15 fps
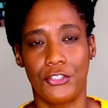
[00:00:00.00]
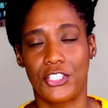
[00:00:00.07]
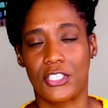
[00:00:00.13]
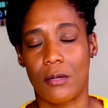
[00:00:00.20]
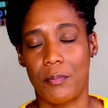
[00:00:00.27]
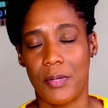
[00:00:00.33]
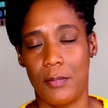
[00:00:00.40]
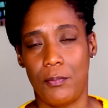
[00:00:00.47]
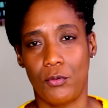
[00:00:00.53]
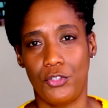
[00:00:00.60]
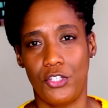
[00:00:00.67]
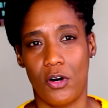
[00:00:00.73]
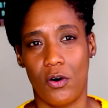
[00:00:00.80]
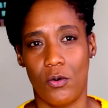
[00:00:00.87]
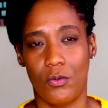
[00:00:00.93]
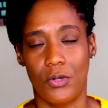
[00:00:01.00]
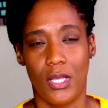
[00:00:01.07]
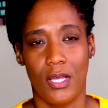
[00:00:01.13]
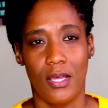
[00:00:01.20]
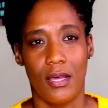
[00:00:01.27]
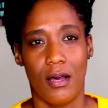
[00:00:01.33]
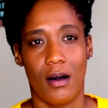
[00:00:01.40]
some people don't.
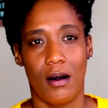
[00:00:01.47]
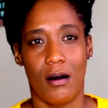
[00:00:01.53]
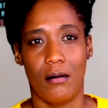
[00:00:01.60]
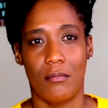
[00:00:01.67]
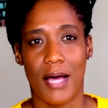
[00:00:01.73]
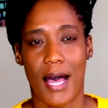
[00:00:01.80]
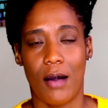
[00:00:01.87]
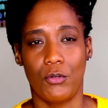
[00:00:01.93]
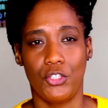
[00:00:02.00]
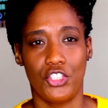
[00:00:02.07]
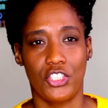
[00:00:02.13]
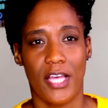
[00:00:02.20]
I would just